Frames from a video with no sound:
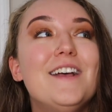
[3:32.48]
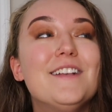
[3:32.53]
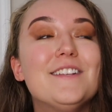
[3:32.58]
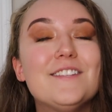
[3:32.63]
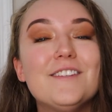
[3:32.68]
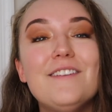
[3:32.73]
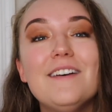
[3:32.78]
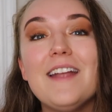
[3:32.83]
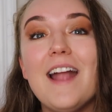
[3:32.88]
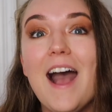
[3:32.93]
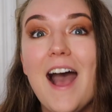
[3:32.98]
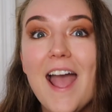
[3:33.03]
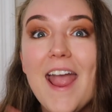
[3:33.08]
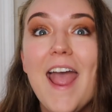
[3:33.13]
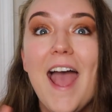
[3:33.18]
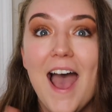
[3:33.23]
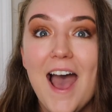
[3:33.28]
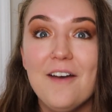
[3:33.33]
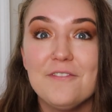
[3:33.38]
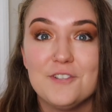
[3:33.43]
So like, I
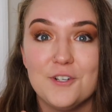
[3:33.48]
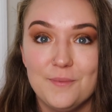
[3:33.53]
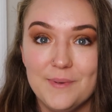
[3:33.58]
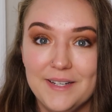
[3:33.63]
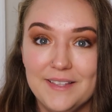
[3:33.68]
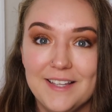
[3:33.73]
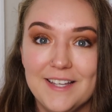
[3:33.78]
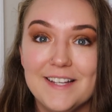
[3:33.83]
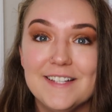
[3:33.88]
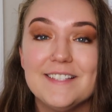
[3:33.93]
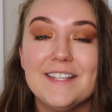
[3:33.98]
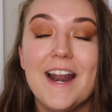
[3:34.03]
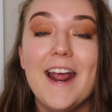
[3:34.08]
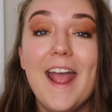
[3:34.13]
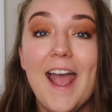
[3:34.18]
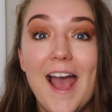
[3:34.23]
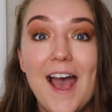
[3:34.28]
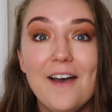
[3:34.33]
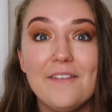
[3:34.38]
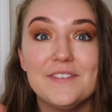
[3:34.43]
have to read this and I
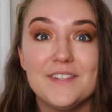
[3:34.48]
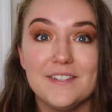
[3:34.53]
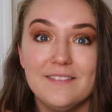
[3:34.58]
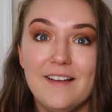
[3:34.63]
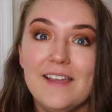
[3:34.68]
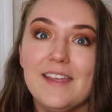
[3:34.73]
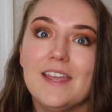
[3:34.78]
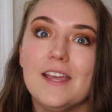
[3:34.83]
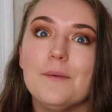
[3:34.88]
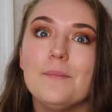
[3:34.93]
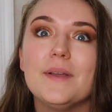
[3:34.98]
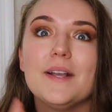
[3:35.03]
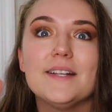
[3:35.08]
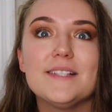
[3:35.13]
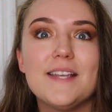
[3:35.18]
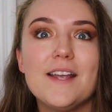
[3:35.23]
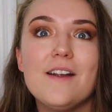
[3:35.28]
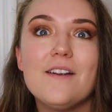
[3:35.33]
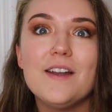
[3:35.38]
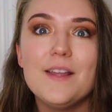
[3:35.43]
have to like it
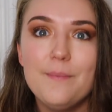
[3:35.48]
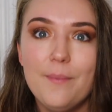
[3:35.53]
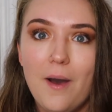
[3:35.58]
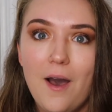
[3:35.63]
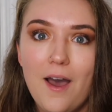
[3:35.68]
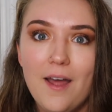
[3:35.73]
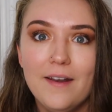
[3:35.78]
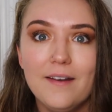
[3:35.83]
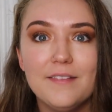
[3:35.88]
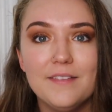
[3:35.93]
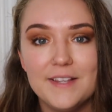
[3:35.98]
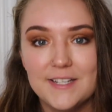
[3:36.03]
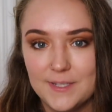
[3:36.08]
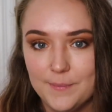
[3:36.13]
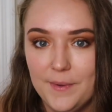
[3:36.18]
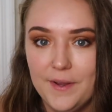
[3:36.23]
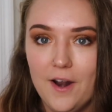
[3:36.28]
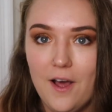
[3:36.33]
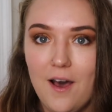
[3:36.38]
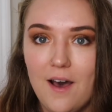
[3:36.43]
because I already bought the
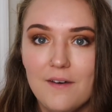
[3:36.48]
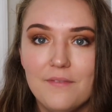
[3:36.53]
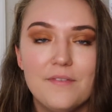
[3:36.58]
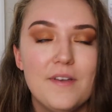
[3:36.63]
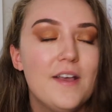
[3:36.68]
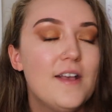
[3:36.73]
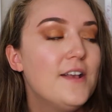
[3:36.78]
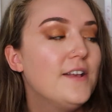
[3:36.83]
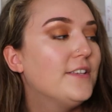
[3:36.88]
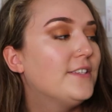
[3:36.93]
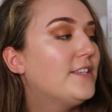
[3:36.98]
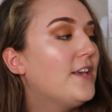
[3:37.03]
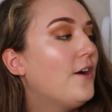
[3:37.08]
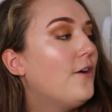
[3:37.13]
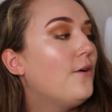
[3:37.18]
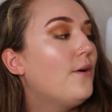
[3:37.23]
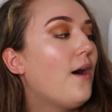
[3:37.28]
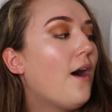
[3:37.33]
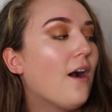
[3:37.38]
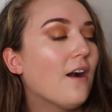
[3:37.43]
spin-off.
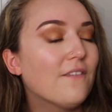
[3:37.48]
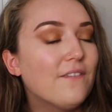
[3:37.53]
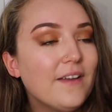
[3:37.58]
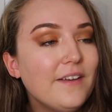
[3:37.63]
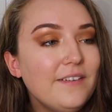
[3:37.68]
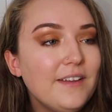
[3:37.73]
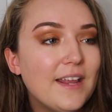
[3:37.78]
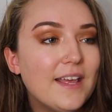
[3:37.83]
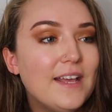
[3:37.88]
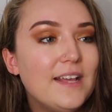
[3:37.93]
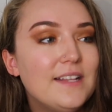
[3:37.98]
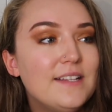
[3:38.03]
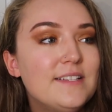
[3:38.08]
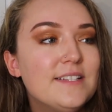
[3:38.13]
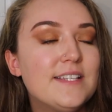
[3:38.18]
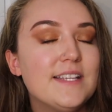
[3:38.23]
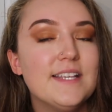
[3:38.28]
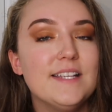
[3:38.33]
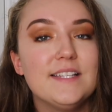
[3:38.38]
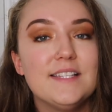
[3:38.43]
So Our Violin
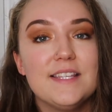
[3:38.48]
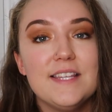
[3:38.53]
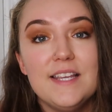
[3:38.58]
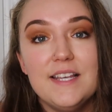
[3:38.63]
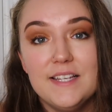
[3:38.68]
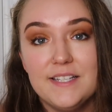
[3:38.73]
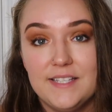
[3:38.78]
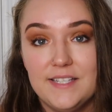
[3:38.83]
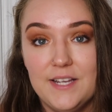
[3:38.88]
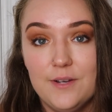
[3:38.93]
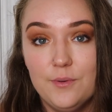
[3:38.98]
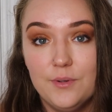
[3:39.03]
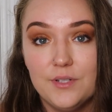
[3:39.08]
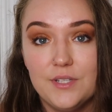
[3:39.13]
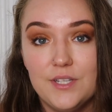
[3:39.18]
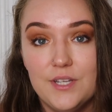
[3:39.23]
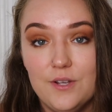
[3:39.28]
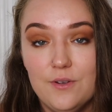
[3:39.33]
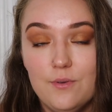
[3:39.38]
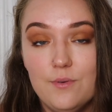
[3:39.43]
Ends is the sequel
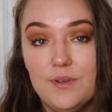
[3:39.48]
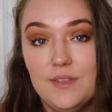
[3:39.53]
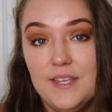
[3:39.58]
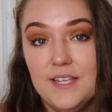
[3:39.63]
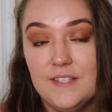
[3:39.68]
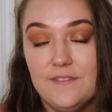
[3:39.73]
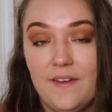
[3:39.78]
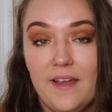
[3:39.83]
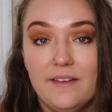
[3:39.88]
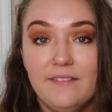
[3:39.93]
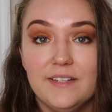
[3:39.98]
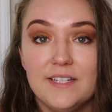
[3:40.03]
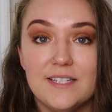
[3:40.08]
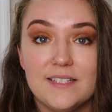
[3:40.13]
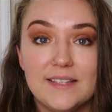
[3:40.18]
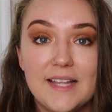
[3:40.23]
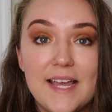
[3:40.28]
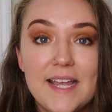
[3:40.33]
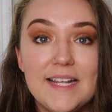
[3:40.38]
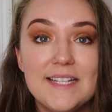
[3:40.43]
to These Violent
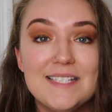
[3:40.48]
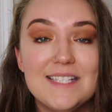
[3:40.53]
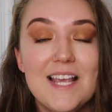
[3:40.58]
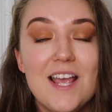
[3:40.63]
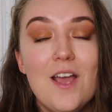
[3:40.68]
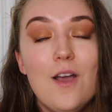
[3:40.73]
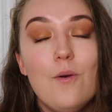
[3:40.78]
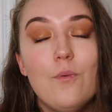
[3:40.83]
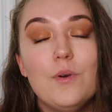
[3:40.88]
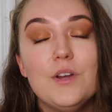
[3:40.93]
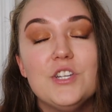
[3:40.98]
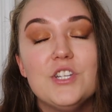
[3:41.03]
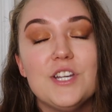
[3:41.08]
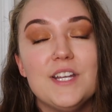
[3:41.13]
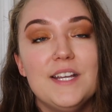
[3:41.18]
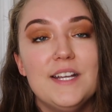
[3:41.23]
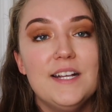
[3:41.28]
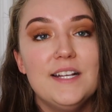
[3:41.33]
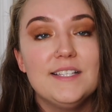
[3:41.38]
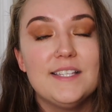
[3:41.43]
Delights,
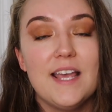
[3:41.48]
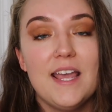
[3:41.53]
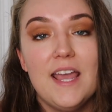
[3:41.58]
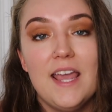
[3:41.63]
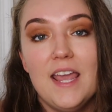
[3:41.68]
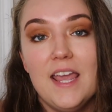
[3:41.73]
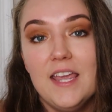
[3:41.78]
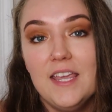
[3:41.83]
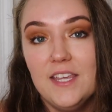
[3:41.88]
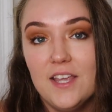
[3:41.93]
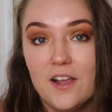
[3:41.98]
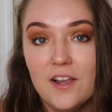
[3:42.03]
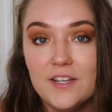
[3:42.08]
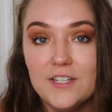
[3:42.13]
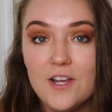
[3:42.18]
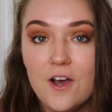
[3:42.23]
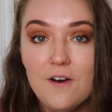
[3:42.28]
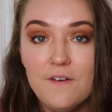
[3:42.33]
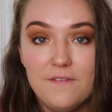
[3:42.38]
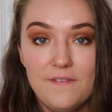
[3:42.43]
which is a young
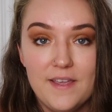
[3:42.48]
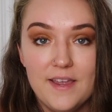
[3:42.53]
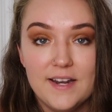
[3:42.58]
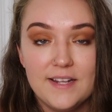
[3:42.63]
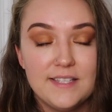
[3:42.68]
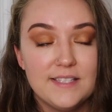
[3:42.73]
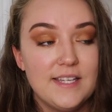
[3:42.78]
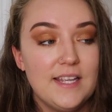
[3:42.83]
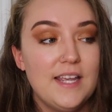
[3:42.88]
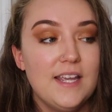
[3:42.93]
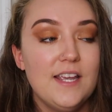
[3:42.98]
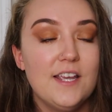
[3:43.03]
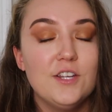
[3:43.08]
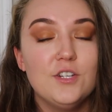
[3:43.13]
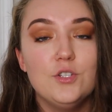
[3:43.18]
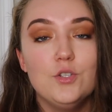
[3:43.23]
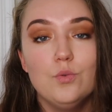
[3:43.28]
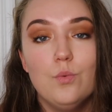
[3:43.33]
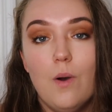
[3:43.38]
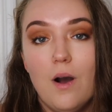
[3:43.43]
adult fantasy
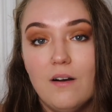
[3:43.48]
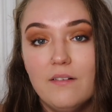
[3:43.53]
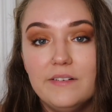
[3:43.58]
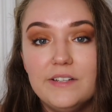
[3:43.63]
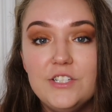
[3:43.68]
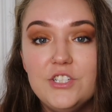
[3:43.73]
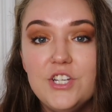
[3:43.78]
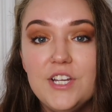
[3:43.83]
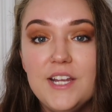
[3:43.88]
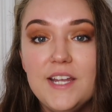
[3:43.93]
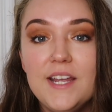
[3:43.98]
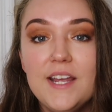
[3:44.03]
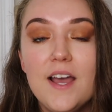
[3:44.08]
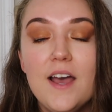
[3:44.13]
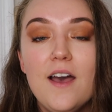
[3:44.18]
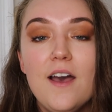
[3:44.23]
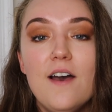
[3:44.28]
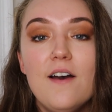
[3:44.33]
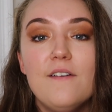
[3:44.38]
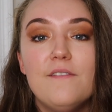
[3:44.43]

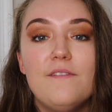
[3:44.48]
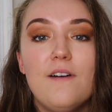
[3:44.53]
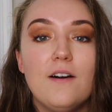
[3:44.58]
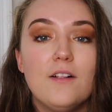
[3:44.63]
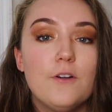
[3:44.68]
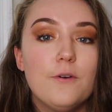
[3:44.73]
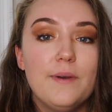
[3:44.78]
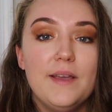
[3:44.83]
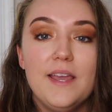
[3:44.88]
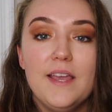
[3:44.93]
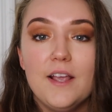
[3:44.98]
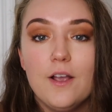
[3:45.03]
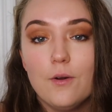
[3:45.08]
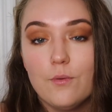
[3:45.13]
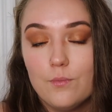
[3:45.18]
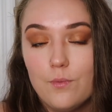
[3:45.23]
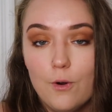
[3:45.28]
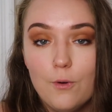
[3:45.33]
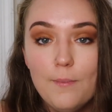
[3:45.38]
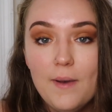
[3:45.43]
duology following
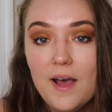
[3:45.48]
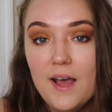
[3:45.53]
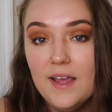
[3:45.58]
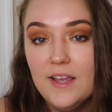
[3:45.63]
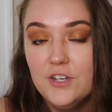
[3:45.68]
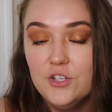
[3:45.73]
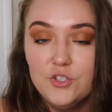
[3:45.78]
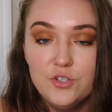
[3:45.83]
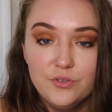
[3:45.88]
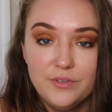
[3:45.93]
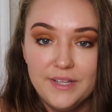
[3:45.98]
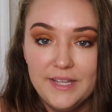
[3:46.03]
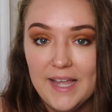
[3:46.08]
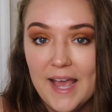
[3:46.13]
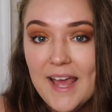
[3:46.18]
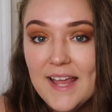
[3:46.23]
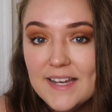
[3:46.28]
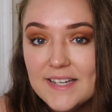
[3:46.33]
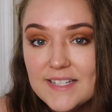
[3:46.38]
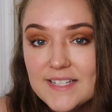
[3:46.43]
Roma and
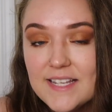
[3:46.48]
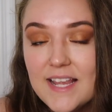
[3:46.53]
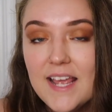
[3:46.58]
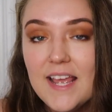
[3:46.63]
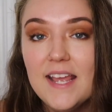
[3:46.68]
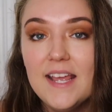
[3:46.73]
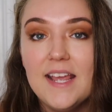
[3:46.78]
Juliet.